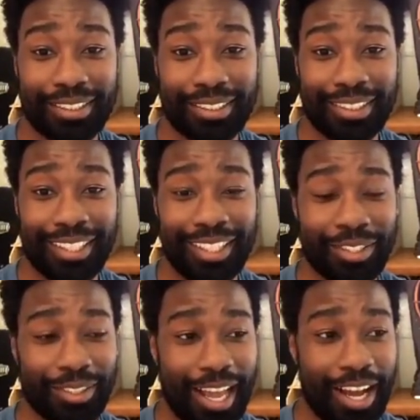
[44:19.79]
you
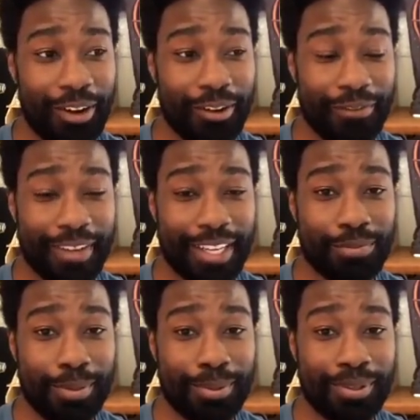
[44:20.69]
know, how it affects
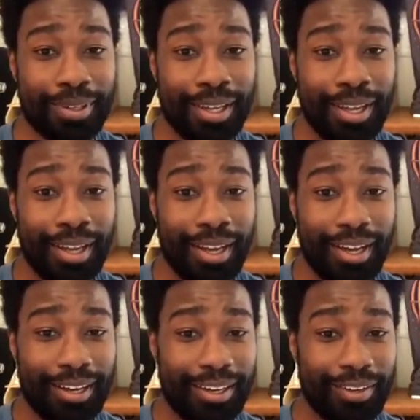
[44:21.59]
people.
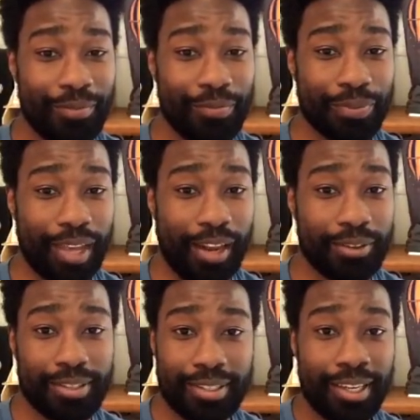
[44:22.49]
Um I
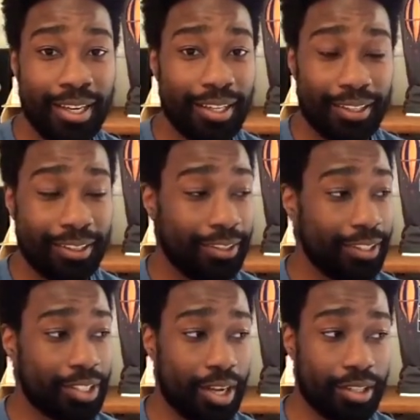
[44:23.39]
was
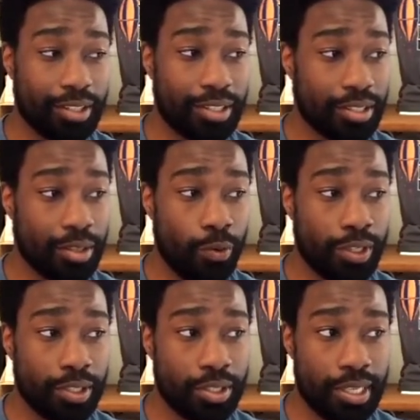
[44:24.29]
literally talking to someone
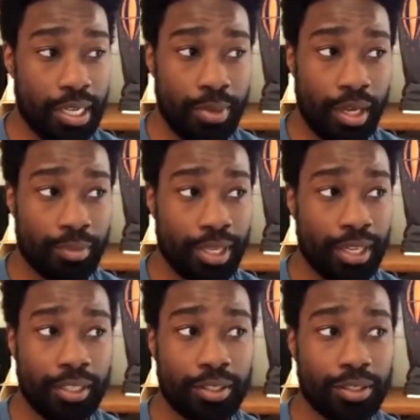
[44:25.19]
just emailed me
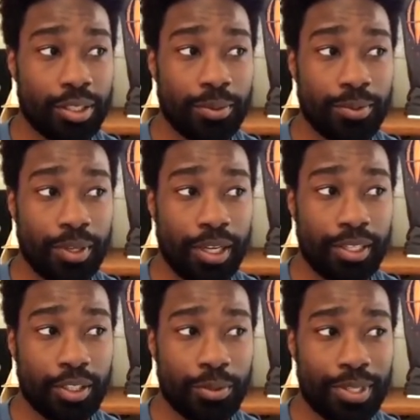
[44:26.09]
and she
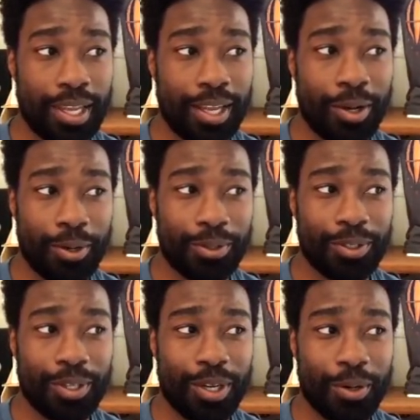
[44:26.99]
uh she was like, "Oh,
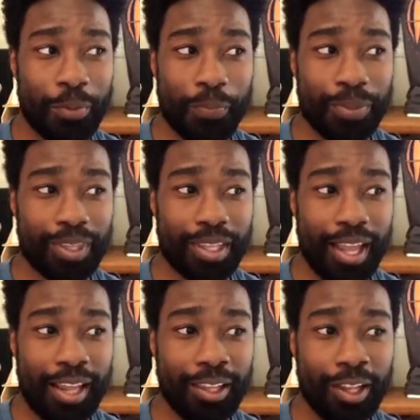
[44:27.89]
you know,
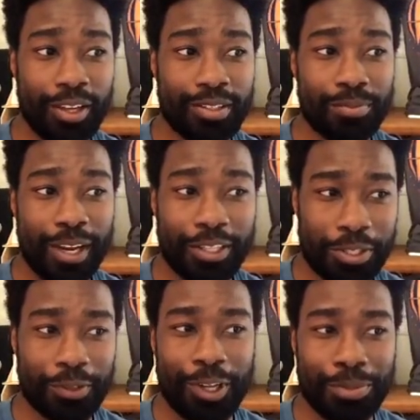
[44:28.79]
I lost, I
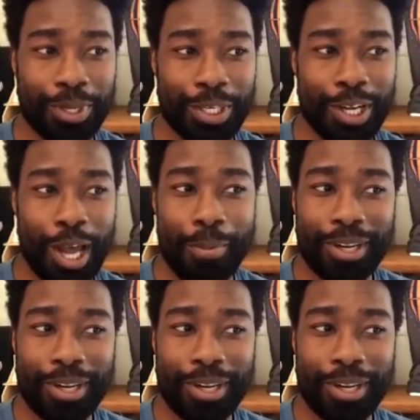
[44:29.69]
just lost my job, and I